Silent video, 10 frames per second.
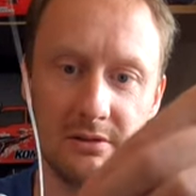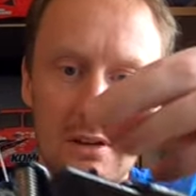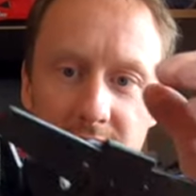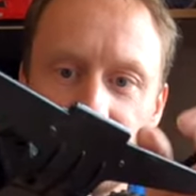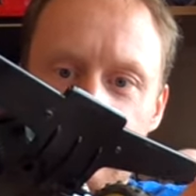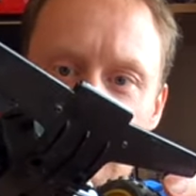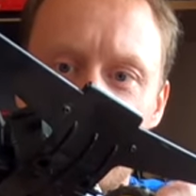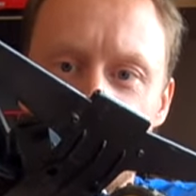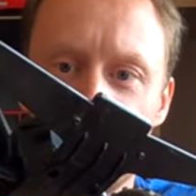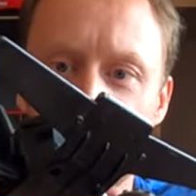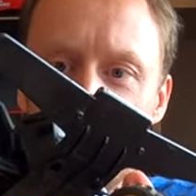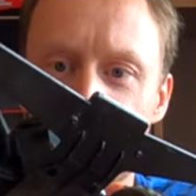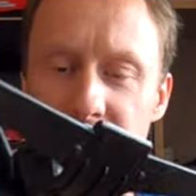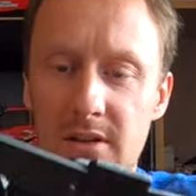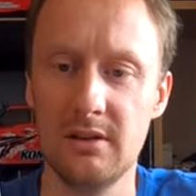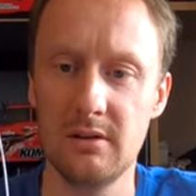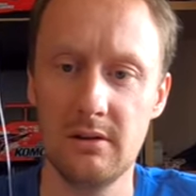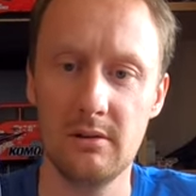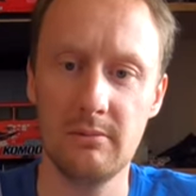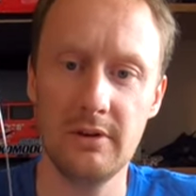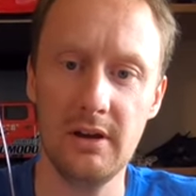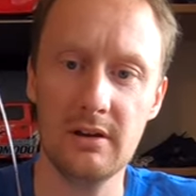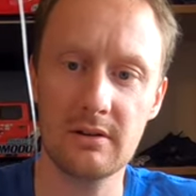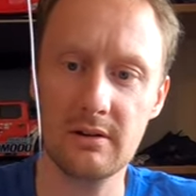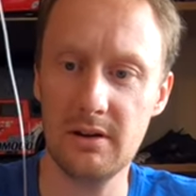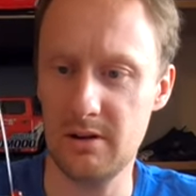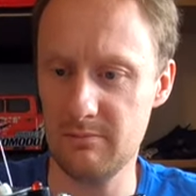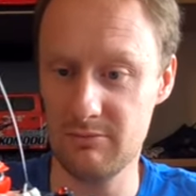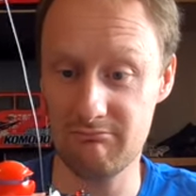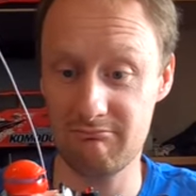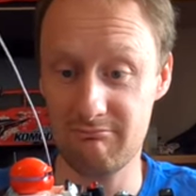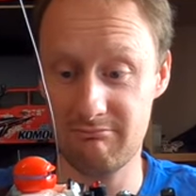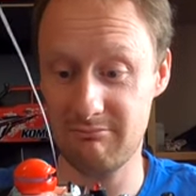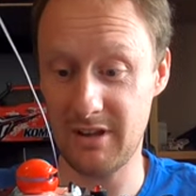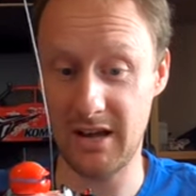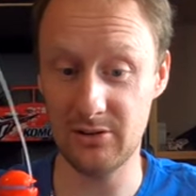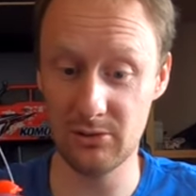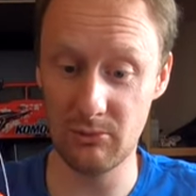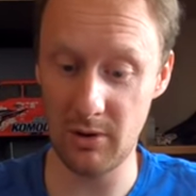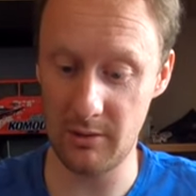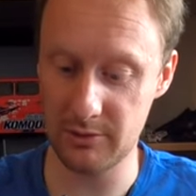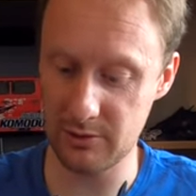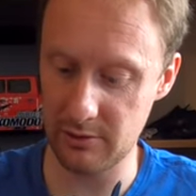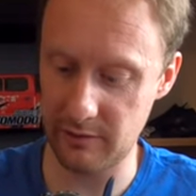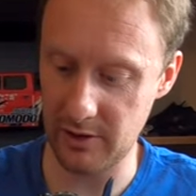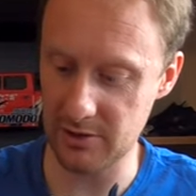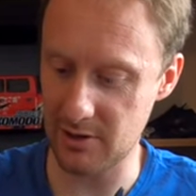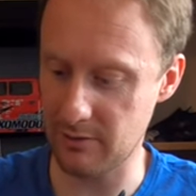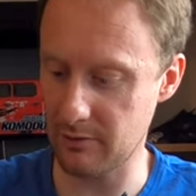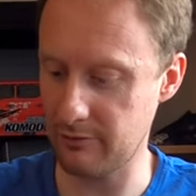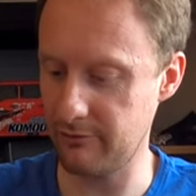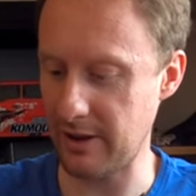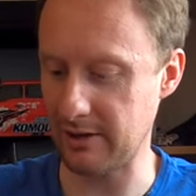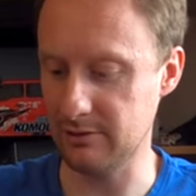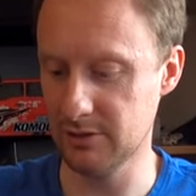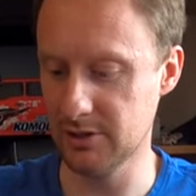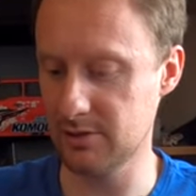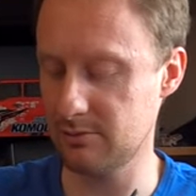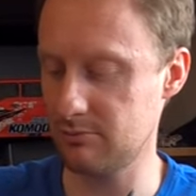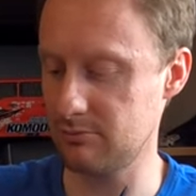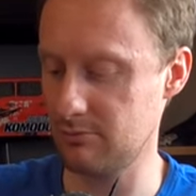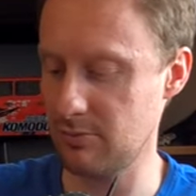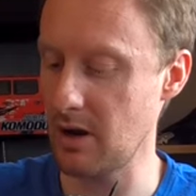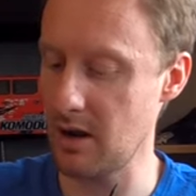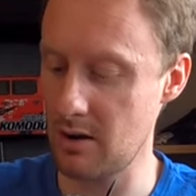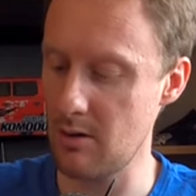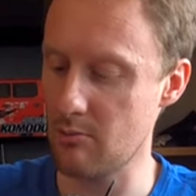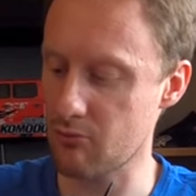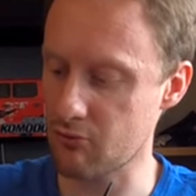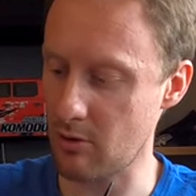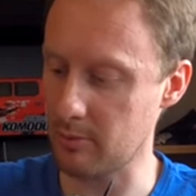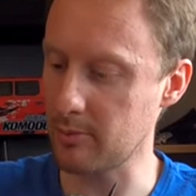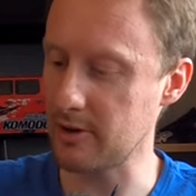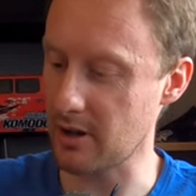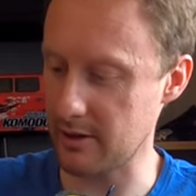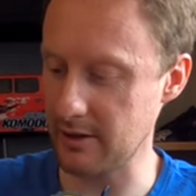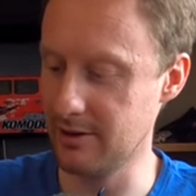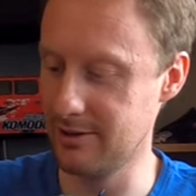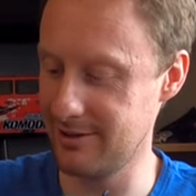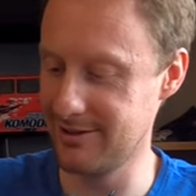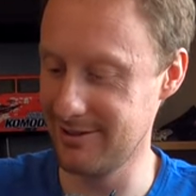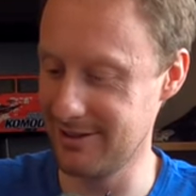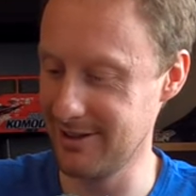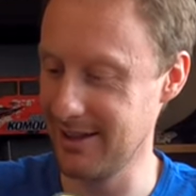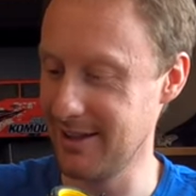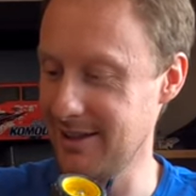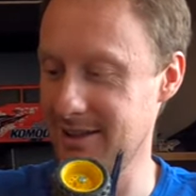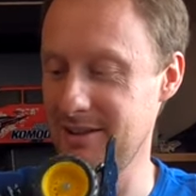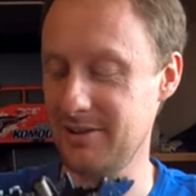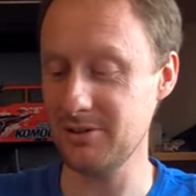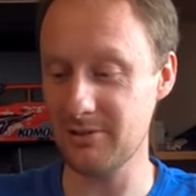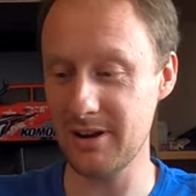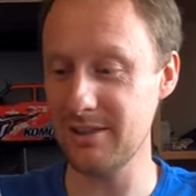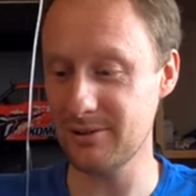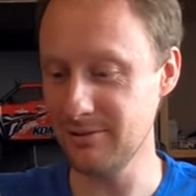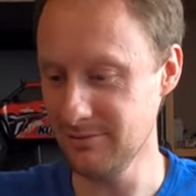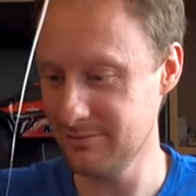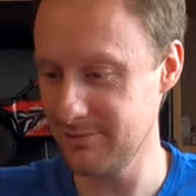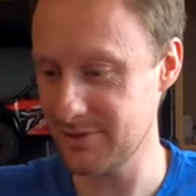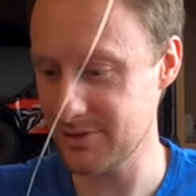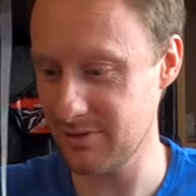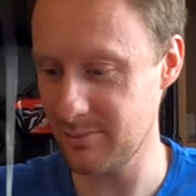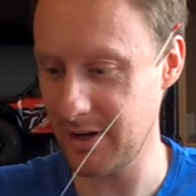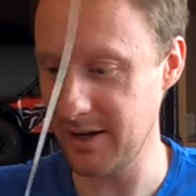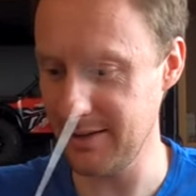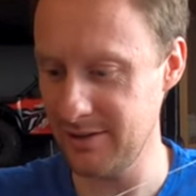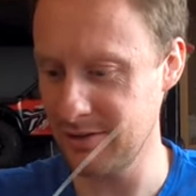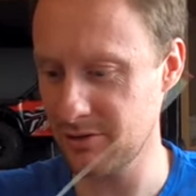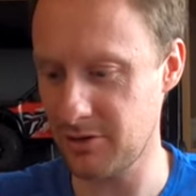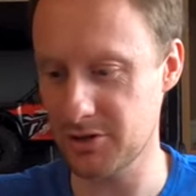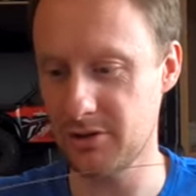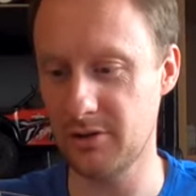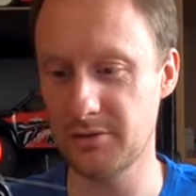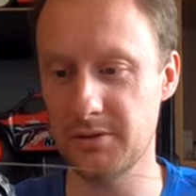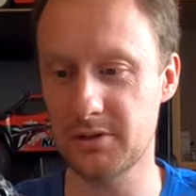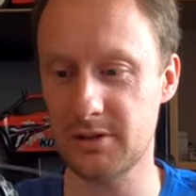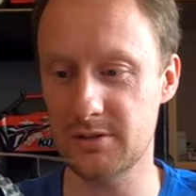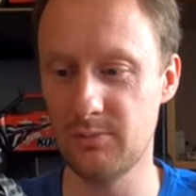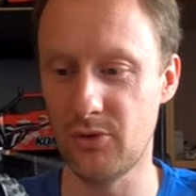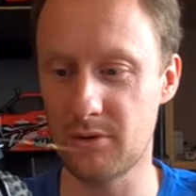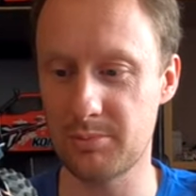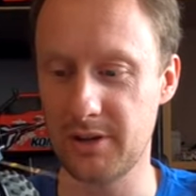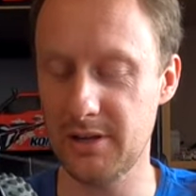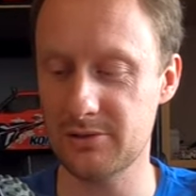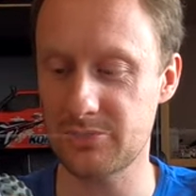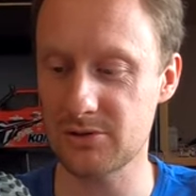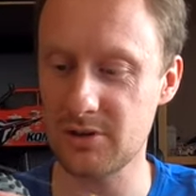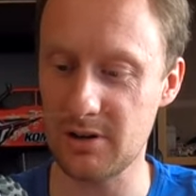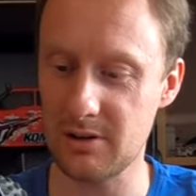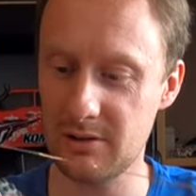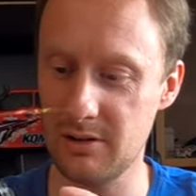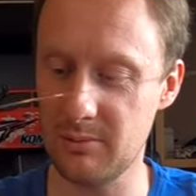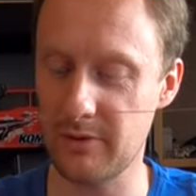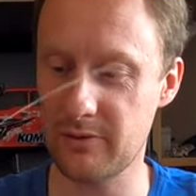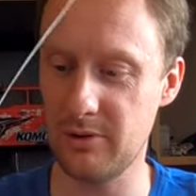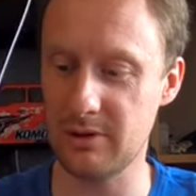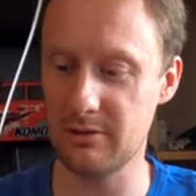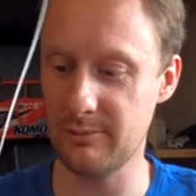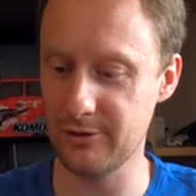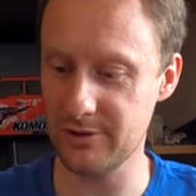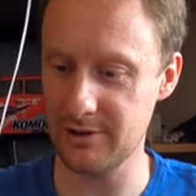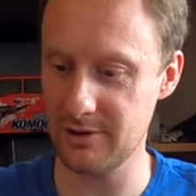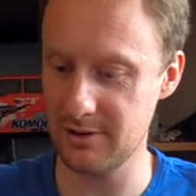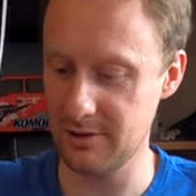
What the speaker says: Yeah, I don't want to push it. But yeah, I don't know what I would do if that servo failed. Probably nothing. It's all right though. It's not bad. Caution hot, do not touch motor plate. So it's got a little bit of cooling on the motor.